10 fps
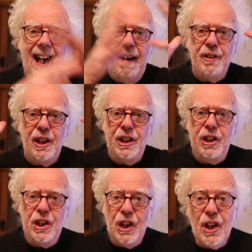After
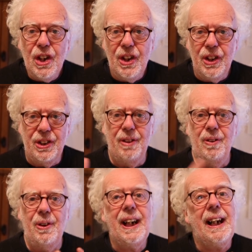years of
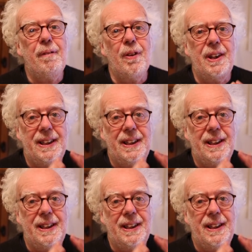looking for